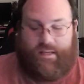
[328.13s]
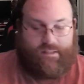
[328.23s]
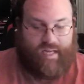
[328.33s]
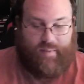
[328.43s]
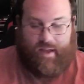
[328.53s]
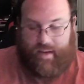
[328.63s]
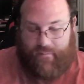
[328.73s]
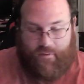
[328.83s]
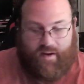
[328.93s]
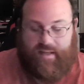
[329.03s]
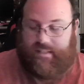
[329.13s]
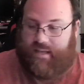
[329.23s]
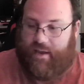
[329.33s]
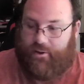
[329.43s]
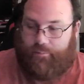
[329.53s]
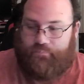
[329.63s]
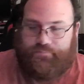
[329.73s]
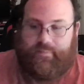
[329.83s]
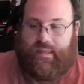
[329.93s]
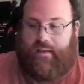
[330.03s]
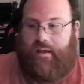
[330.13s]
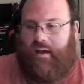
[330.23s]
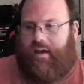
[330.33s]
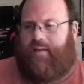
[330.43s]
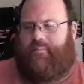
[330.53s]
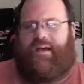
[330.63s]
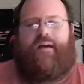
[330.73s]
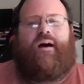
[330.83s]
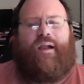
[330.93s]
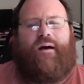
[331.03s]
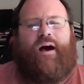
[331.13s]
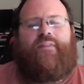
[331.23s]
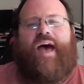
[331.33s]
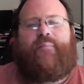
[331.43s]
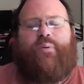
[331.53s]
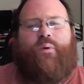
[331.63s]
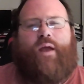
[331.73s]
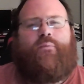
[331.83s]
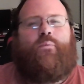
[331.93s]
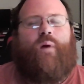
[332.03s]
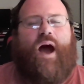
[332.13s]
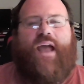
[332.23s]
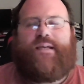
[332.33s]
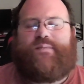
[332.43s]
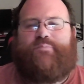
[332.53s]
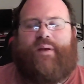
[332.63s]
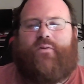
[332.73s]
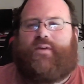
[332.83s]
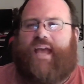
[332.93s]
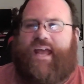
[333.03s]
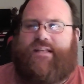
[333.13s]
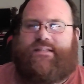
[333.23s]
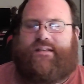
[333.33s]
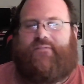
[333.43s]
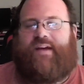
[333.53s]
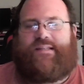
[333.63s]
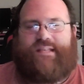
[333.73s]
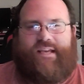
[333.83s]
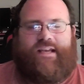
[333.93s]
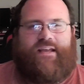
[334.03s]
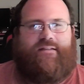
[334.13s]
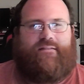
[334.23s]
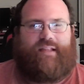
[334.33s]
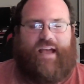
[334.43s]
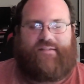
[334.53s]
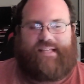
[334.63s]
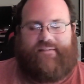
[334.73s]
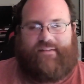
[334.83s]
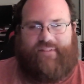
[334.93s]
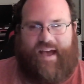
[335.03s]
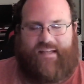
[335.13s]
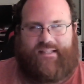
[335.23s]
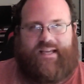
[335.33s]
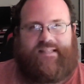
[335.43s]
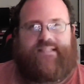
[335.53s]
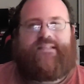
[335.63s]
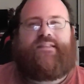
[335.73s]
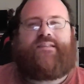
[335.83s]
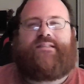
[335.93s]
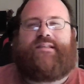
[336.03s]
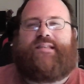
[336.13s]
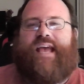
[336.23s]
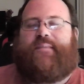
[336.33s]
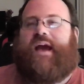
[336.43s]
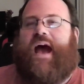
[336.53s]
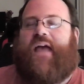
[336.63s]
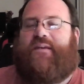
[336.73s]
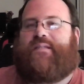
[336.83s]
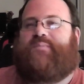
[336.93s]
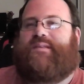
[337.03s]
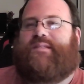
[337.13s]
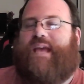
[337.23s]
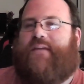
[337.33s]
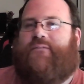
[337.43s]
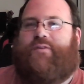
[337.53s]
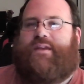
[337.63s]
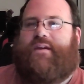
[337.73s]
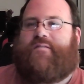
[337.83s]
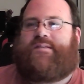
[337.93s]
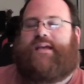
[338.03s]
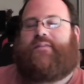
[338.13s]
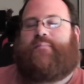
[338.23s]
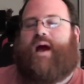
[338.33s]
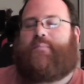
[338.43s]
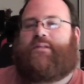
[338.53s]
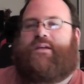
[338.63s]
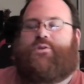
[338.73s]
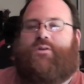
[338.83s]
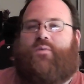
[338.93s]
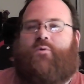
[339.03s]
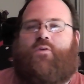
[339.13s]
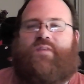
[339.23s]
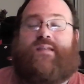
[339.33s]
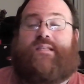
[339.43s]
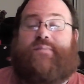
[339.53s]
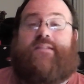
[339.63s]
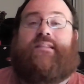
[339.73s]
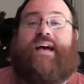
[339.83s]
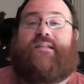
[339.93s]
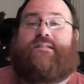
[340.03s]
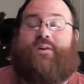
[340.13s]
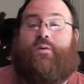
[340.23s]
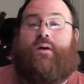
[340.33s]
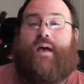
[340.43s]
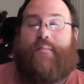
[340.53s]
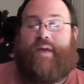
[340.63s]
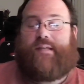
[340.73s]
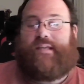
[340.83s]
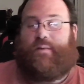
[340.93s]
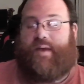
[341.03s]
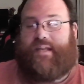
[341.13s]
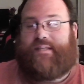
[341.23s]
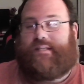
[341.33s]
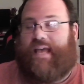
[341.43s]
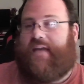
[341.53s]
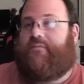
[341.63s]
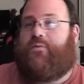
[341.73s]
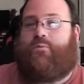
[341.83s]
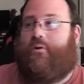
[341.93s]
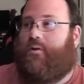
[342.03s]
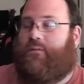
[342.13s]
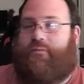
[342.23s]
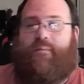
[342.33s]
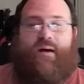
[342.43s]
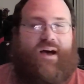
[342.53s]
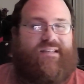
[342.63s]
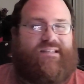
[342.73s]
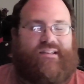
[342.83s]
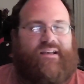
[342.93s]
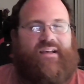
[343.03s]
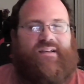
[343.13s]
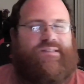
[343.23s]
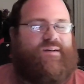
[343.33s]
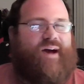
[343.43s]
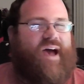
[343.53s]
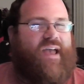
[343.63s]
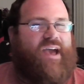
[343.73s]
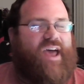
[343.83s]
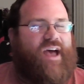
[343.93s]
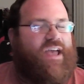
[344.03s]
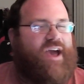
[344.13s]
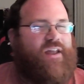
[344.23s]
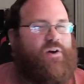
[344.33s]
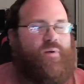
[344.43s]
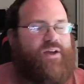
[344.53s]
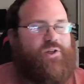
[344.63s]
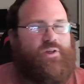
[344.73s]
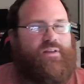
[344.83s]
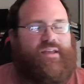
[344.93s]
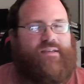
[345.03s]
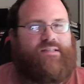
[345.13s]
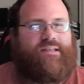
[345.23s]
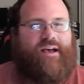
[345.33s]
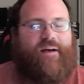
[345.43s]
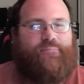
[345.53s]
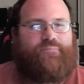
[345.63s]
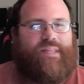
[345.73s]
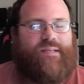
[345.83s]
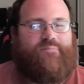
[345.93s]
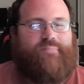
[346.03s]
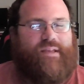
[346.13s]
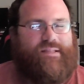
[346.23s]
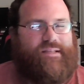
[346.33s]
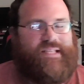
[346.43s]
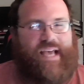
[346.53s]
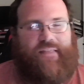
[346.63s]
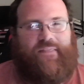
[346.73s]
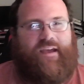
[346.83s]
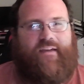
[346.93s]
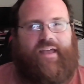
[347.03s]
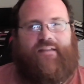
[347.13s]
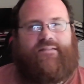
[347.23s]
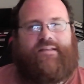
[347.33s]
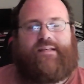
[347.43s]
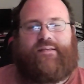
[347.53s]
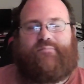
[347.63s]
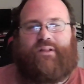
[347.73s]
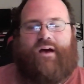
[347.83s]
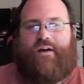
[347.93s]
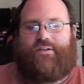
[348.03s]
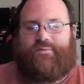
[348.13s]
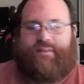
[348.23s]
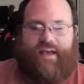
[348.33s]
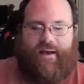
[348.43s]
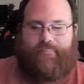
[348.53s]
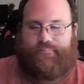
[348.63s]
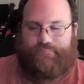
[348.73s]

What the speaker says: It's going to be a never-ending cycle. And on that point, why is Bill Gates investing in life-saving vaccines? Isn't this the same guy that's been saying for years that the population of the world needs to be less, so basically we can save the world from us? So I got to question his intent there. That he doesn't belong doing that.